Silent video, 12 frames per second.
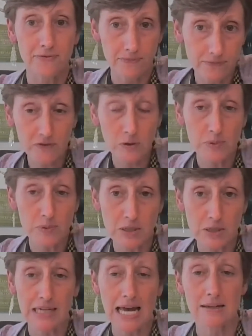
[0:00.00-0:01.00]

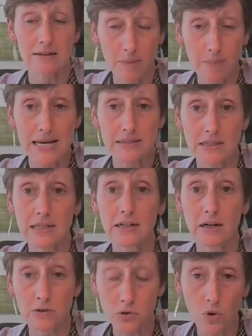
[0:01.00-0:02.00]
50% capacity in
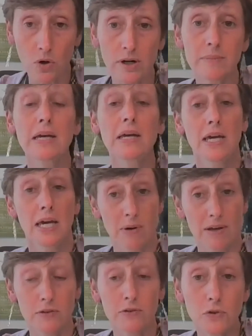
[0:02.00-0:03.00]
our dorm, and we
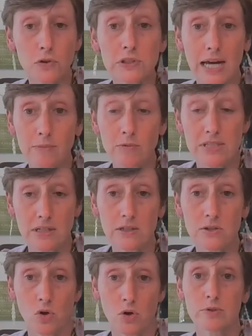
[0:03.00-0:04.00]
have a full-time
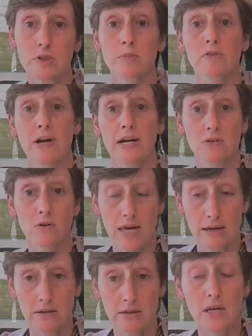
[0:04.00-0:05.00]
resident dorm supervisor
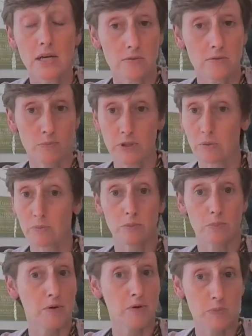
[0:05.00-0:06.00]
that is the
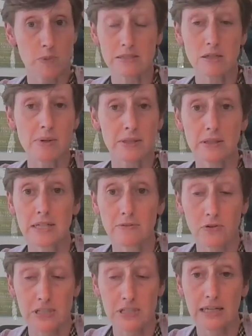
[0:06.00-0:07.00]
responsibility
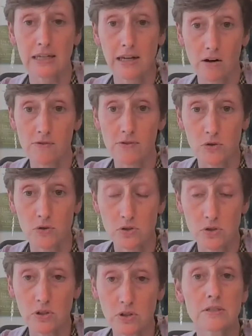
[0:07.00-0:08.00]
for taking care of those
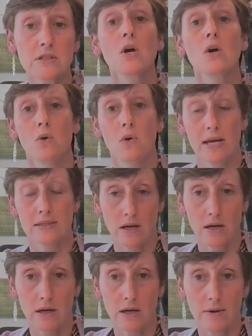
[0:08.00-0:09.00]
students who
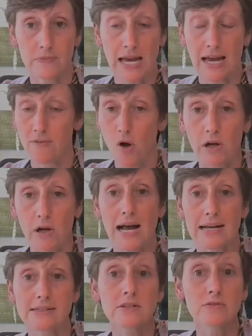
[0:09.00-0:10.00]
they have all
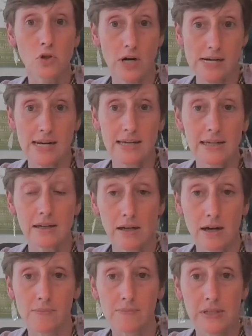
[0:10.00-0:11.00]
kinds of training
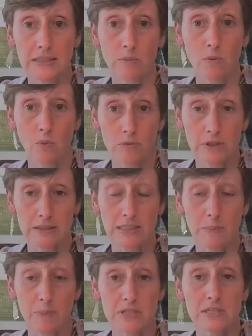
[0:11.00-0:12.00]
that they
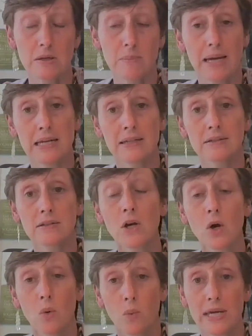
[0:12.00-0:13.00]
participate in.
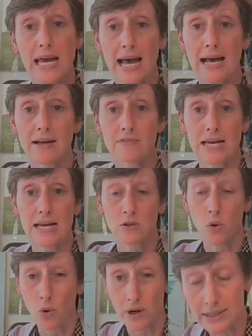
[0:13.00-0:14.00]
We have, as an
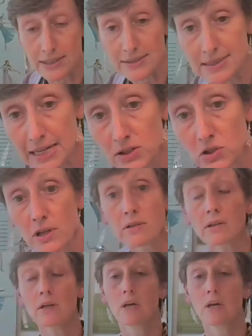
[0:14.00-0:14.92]
organization,